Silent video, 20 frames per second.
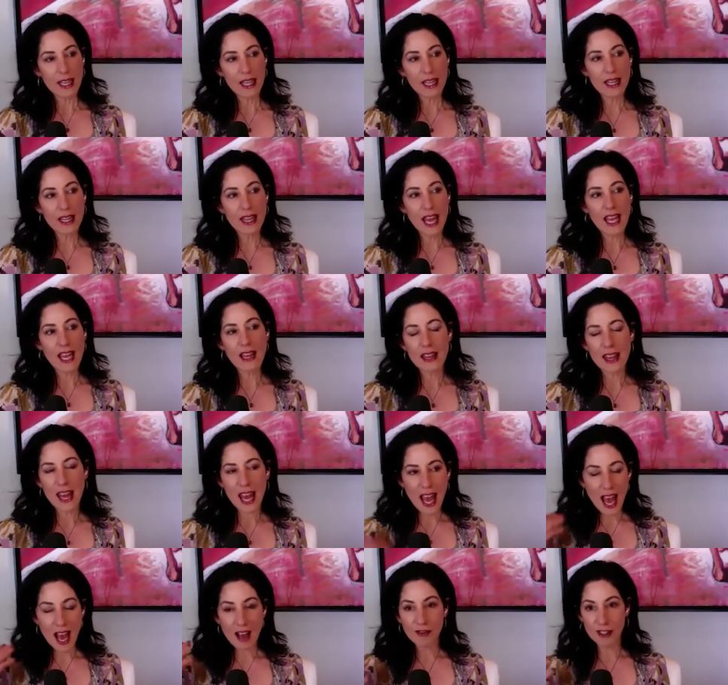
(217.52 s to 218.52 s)
They,
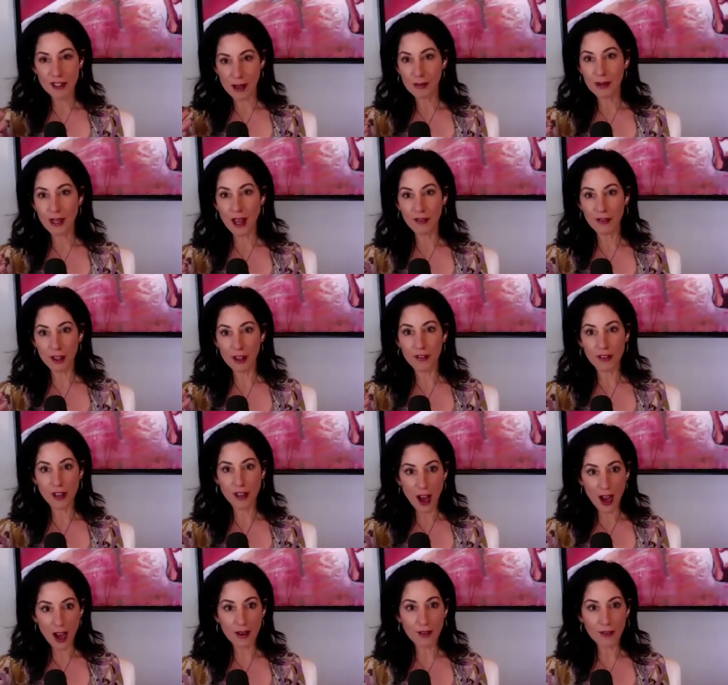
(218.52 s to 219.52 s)
they have some level of
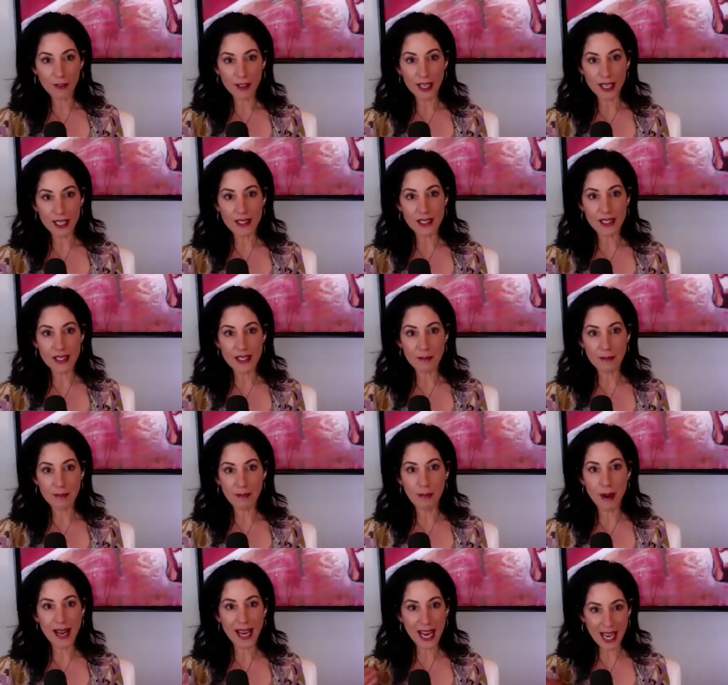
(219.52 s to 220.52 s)
confidence,
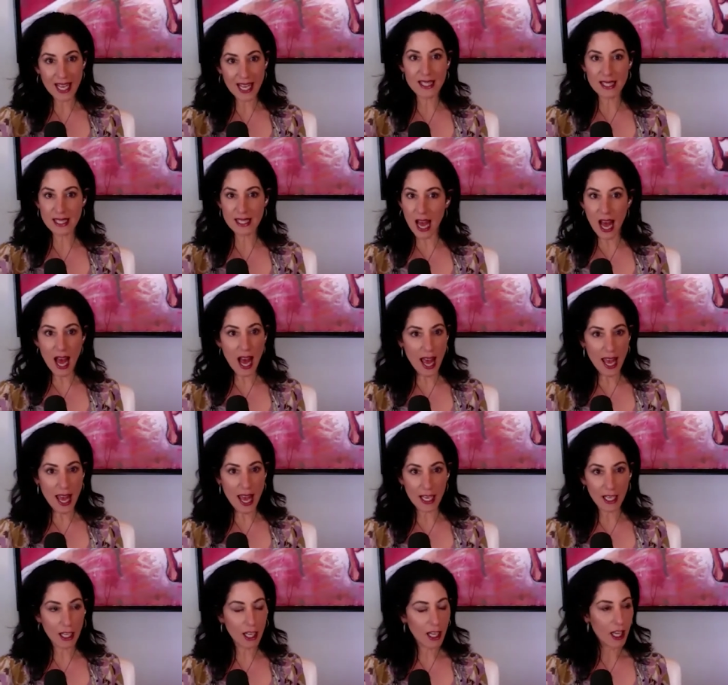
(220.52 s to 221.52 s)
but
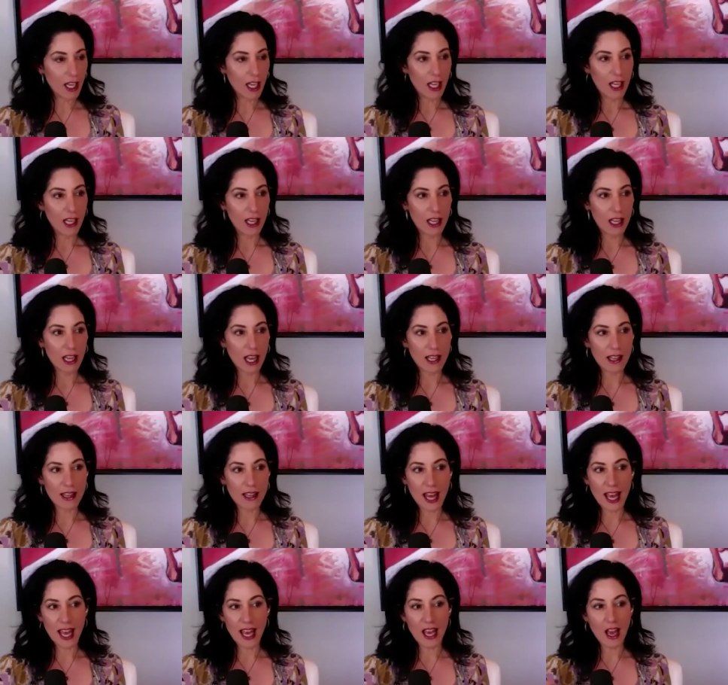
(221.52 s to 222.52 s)
inside
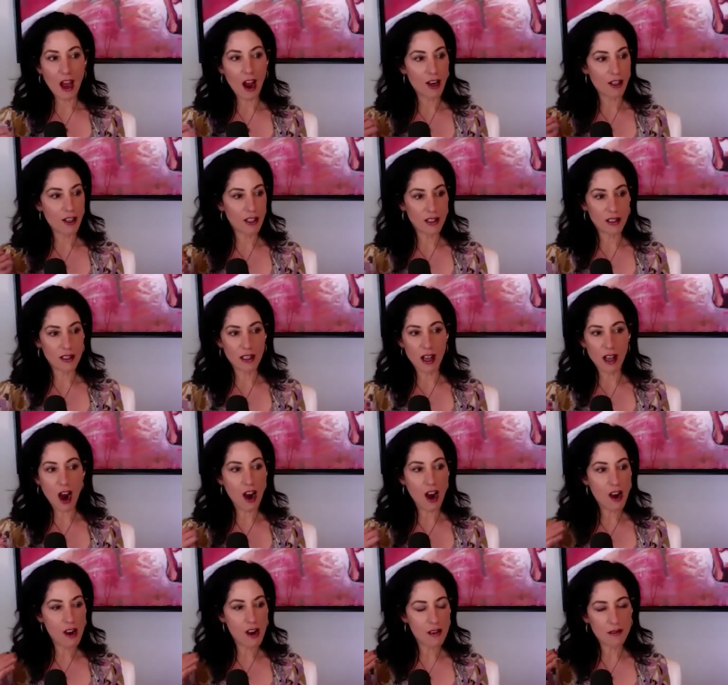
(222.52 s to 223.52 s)
they are,
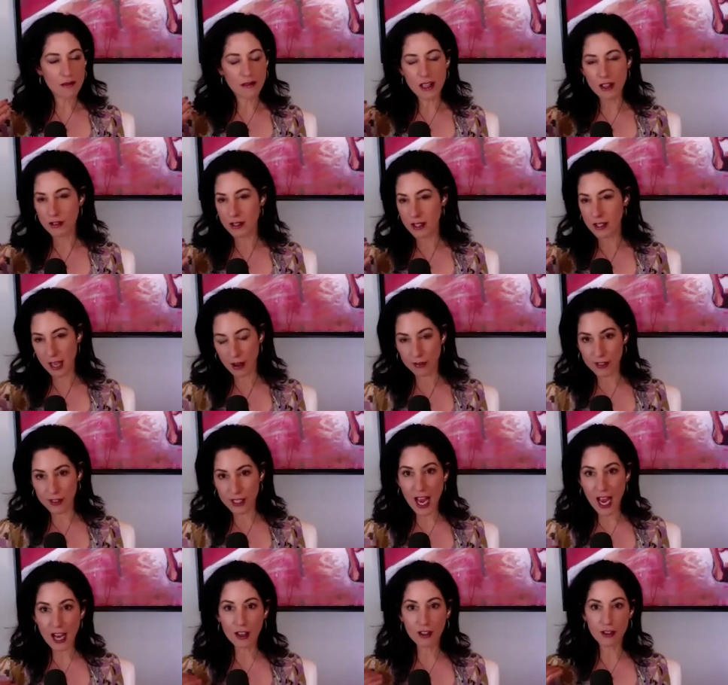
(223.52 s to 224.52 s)
are there's
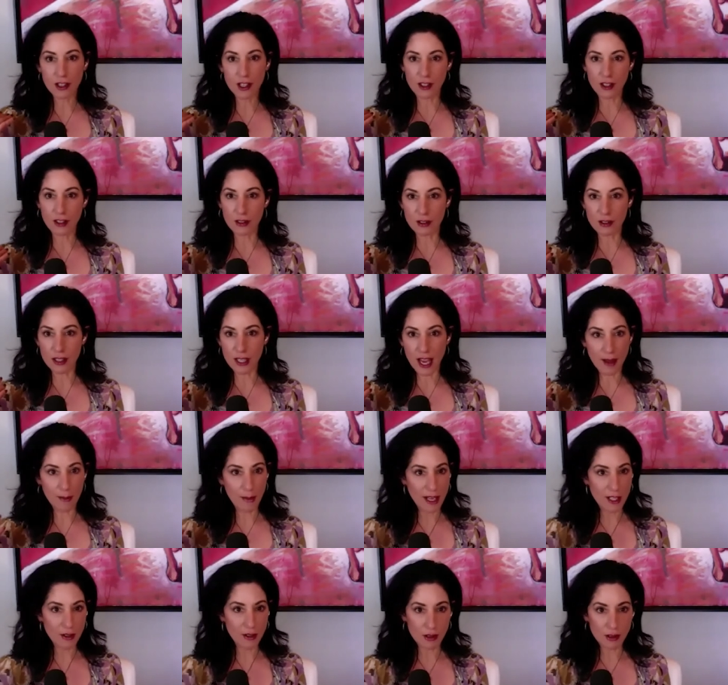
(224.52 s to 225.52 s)
self-doubt, there's,
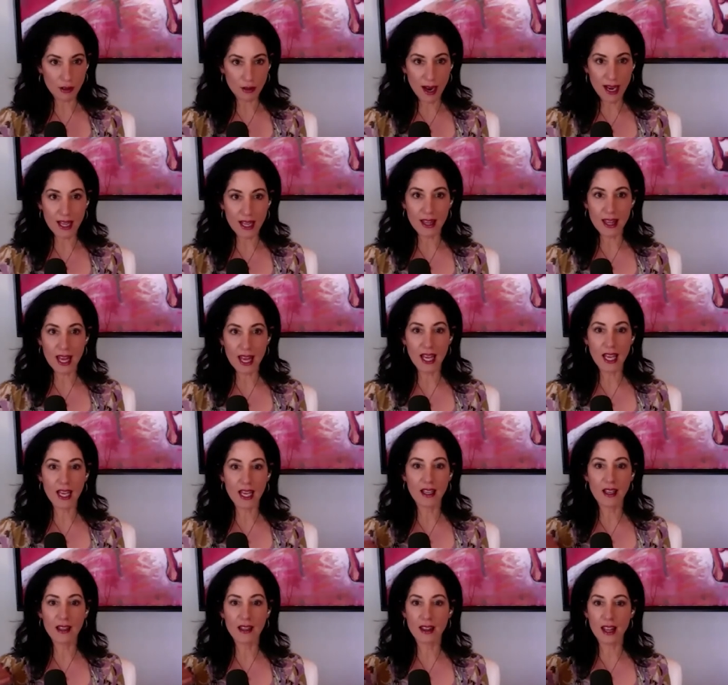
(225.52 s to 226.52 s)
am I doing the right
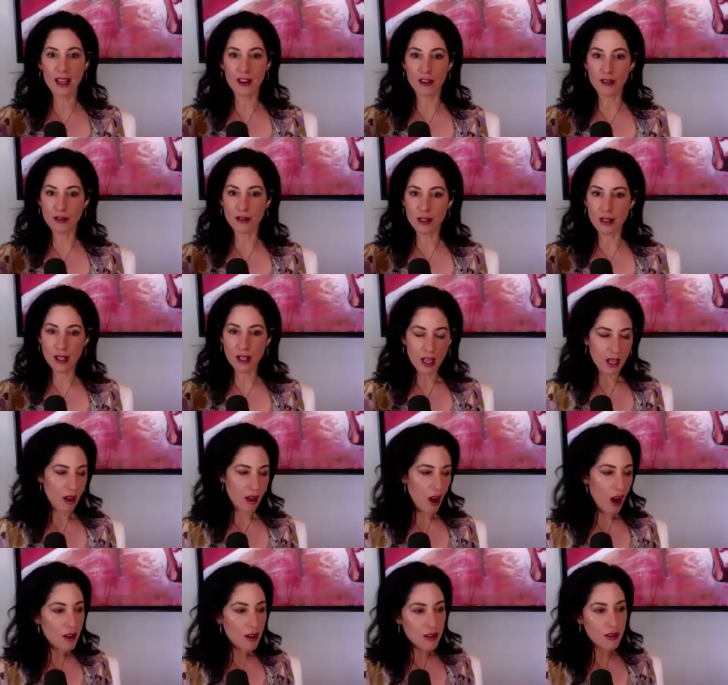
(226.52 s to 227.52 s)
thing? There's
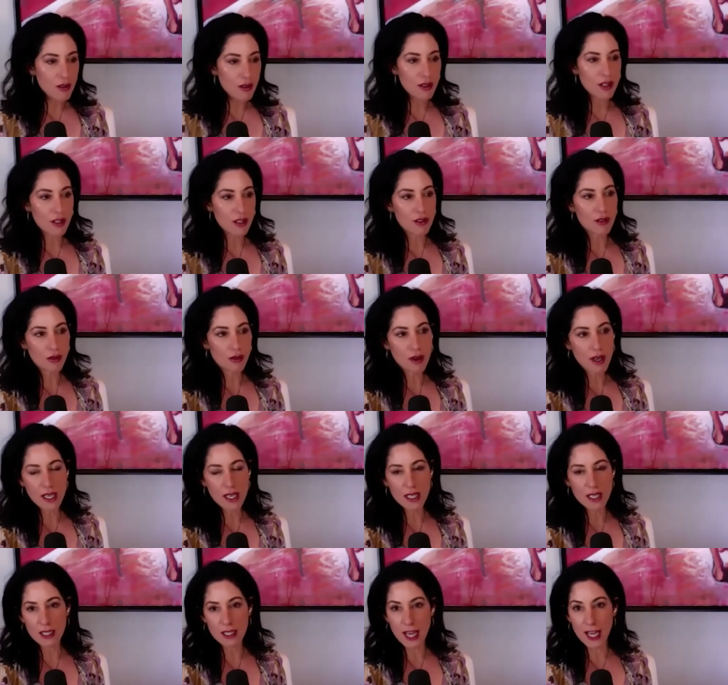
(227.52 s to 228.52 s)
all sorts of
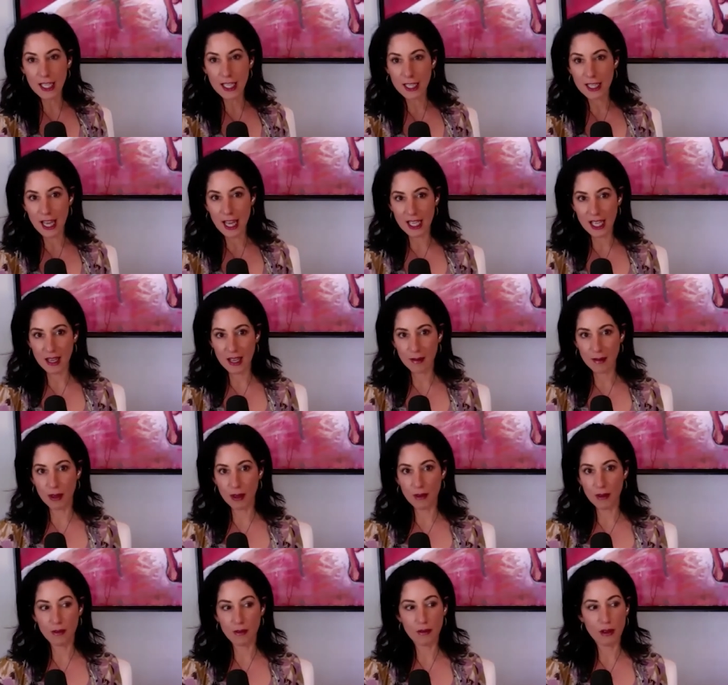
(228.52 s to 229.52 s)
stories that, that keep
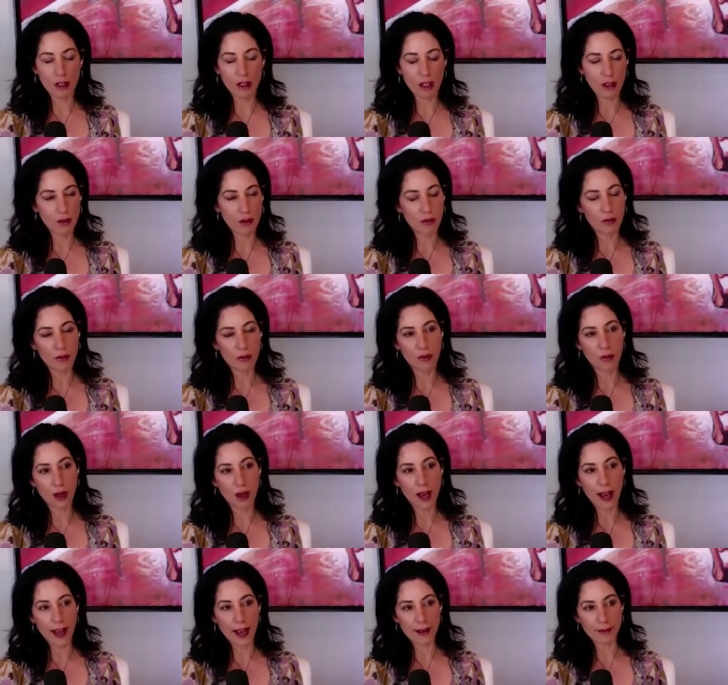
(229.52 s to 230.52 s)
you, you,
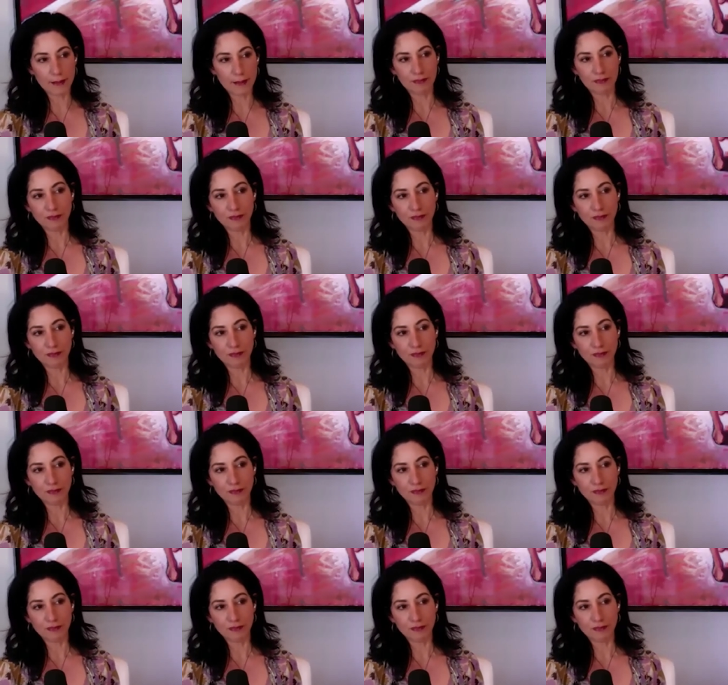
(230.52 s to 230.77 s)
uh,